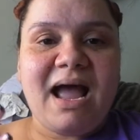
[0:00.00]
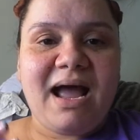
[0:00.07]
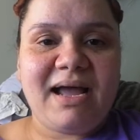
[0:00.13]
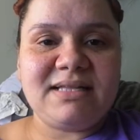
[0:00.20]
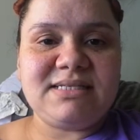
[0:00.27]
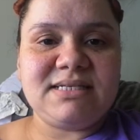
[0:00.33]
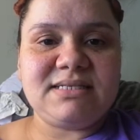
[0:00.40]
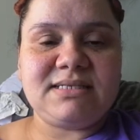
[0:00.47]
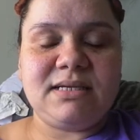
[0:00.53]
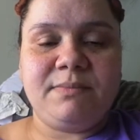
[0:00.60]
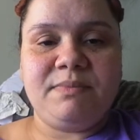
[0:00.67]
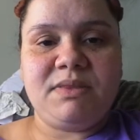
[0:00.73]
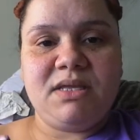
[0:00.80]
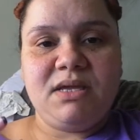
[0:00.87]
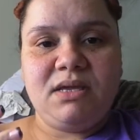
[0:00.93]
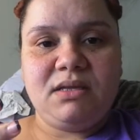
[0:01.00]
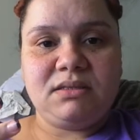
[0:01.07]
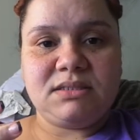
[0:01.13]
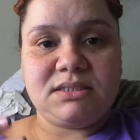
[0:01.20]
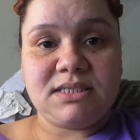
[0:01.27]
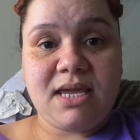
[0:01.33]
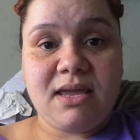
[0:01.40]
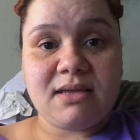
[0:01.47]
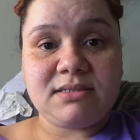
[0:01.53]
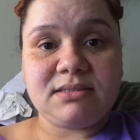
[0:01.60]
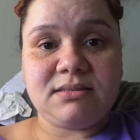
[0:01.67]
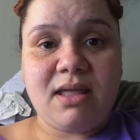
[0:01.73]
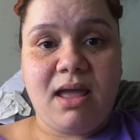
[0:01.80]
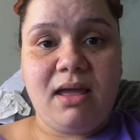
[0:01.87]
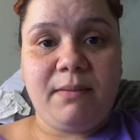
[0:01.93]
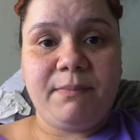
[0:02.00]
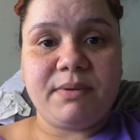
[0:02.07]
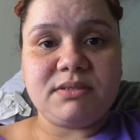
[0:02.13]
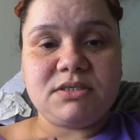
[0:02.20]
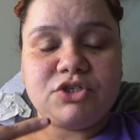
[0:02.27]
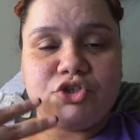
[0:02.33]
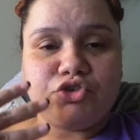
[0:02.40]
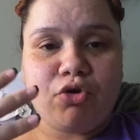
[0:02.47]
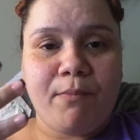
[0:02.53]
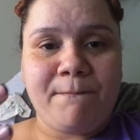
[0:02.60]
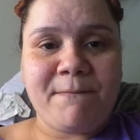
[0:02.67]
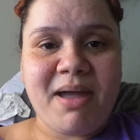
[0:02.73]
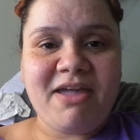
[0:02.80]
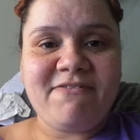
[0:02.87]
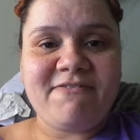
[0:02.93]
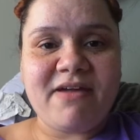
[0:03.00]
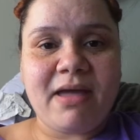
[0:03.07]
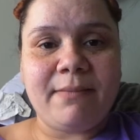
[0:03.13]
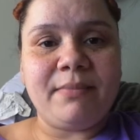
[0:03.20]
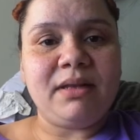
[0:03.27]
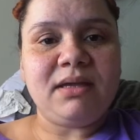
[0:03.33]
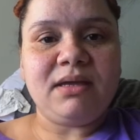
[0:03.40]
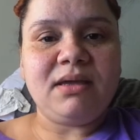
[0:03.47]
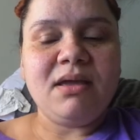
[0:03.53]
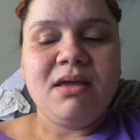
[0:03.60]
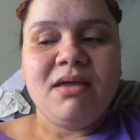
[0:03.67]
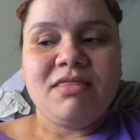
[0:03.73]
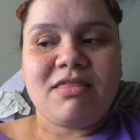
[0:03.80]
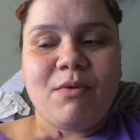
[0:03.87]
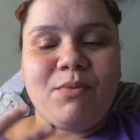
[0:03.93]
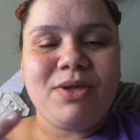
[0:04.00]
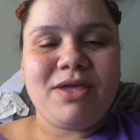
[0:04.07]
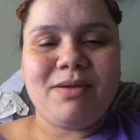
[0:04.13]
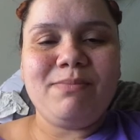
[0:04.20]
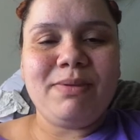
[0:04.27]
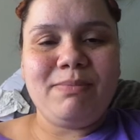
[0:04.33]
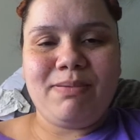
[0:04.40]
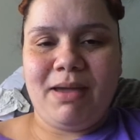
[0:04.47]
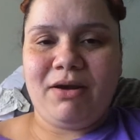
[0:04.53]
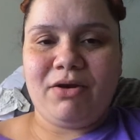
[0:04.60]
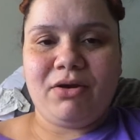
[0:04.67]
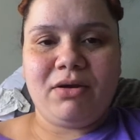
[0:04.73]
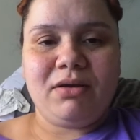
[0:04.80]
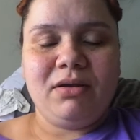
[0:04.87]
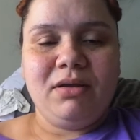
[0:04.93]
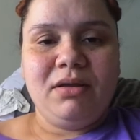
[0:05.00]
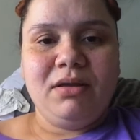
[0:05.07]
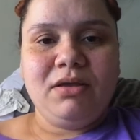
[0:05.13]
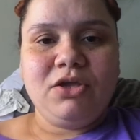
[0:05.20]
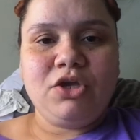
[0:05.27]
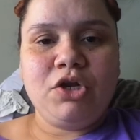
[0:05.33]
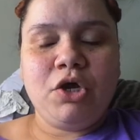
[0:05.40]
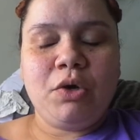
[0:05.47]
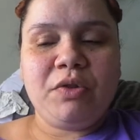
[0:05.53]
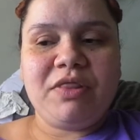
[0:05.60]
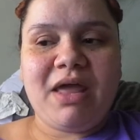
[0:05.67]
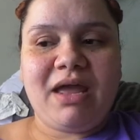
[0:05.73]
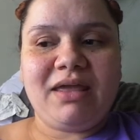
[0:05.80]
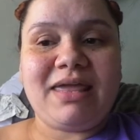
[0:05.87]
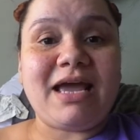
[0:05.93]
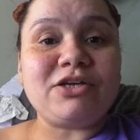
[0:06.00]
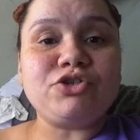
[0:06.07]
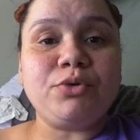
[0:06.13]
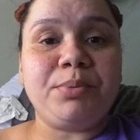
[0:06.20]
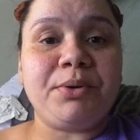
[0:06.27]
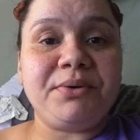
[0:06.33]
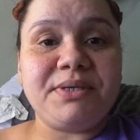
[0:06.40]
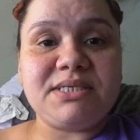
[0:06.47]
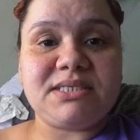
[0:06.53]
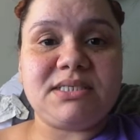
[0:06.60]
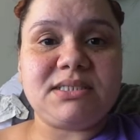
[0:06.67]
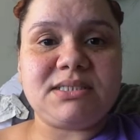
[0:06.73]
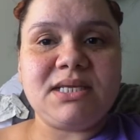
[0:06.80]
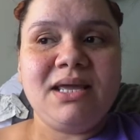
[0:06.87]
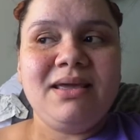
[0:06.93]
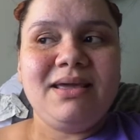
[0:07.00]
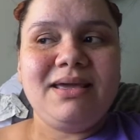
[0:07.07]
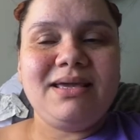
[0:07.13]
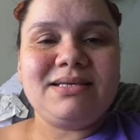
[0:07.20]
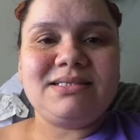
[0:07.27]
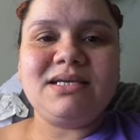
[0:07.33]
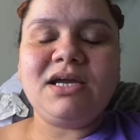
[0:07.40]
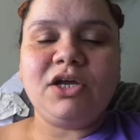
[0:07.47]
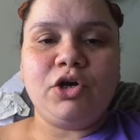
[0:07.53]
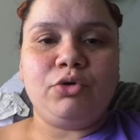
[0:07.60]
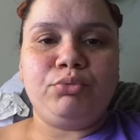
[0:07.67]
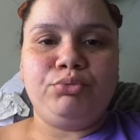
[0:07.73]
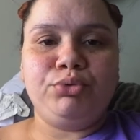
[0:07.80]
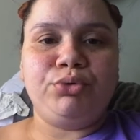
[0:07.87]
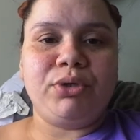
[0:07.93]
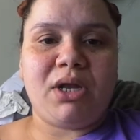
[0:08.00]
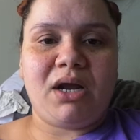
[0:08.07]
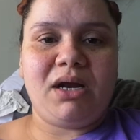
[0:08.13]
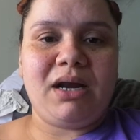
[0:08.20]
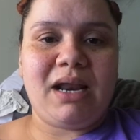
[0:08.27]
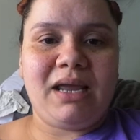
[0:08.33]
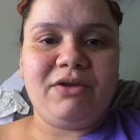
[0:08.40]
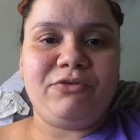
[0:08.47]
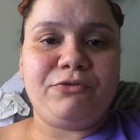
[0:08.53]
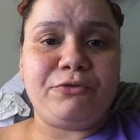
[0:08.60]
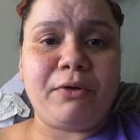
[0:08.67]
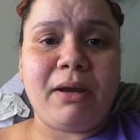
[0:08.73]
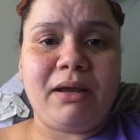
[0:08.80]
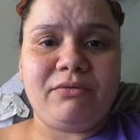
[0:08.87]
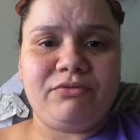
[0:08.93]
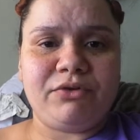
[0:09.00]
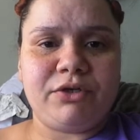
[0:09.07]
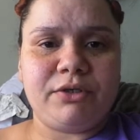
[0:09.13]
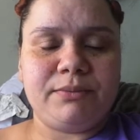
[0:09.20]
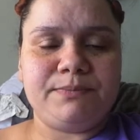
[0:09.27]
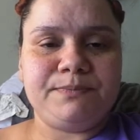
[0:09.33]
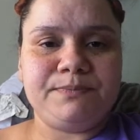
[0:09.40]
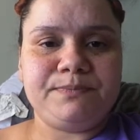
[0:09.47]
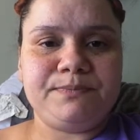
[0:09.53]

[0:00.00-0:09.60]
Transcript: I did something to take a step to show my family that we can be better, you know, that gastroparesis isn't going to rule our life forever.